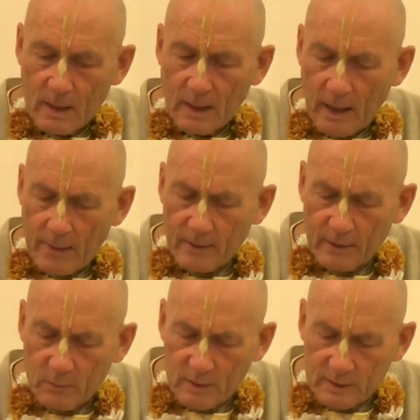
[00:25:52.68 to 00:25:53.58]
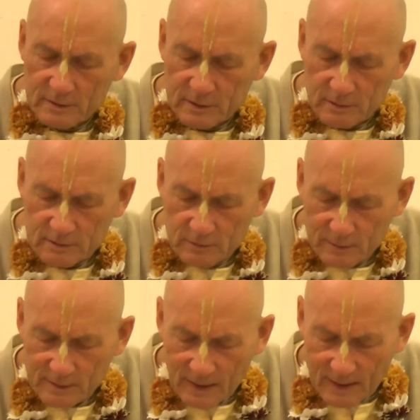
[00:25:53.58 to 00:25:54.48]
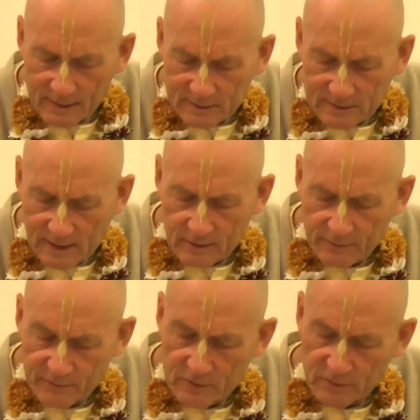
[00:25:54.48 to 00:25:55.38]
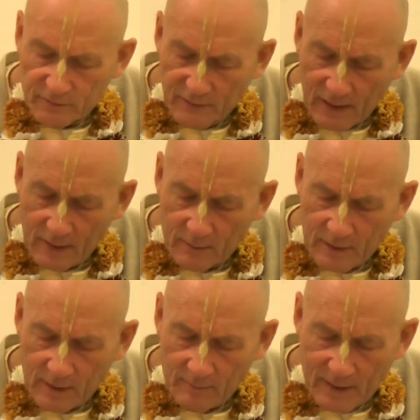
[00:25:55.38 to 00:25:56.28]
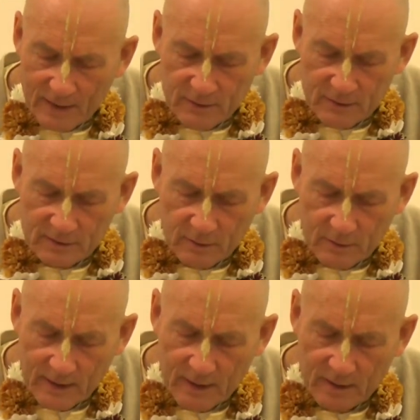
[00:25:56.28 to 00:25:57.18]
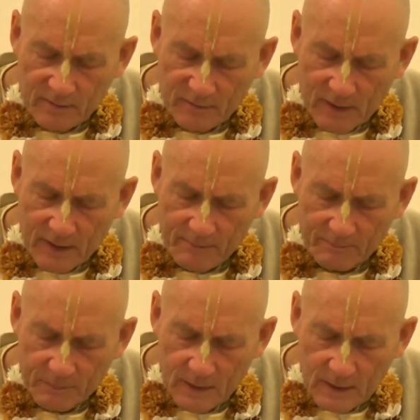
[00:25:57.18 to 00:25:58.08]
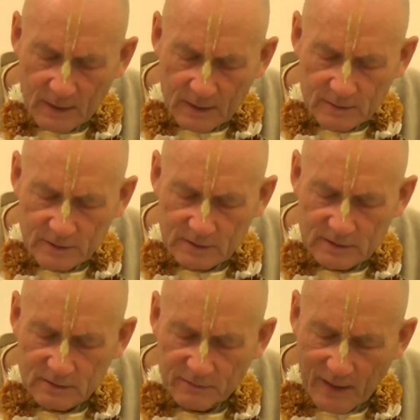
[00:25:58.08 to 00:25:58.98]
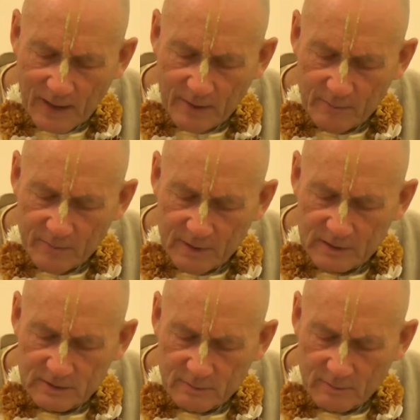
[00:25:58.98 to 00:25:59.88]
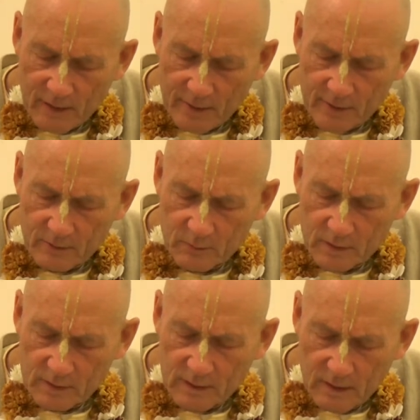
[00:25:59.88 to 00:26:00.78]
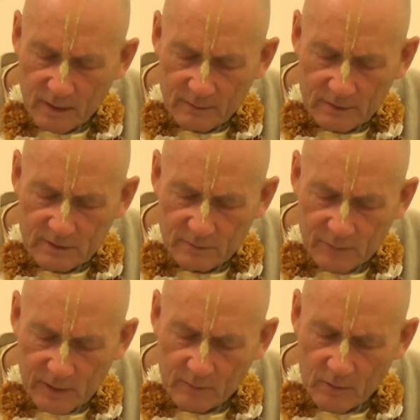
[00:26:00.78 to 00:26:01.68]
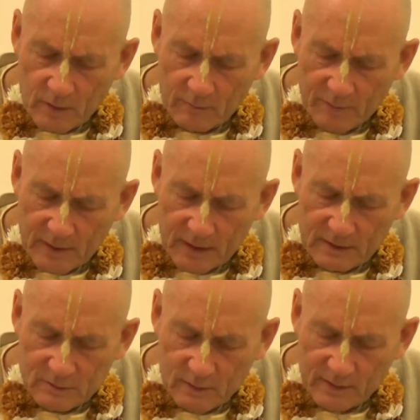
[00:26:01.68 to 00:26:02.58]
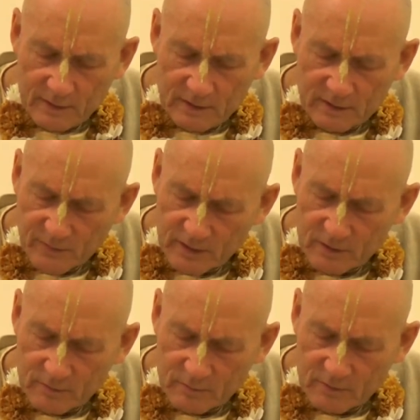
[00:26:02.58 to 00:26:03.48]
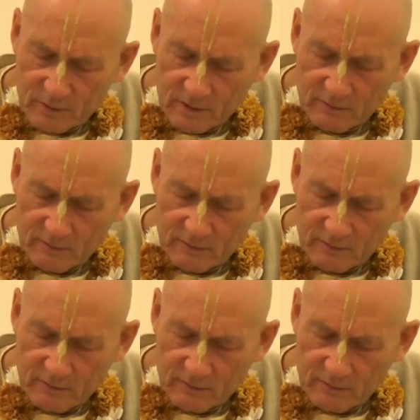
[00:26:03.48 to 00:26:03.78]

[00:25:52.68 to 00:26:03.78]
Arani wood is used to ignite a sacrificial fire without matches or any other flame. Just as fire appears from arani wood, the Supreme Lord appears when there is friction between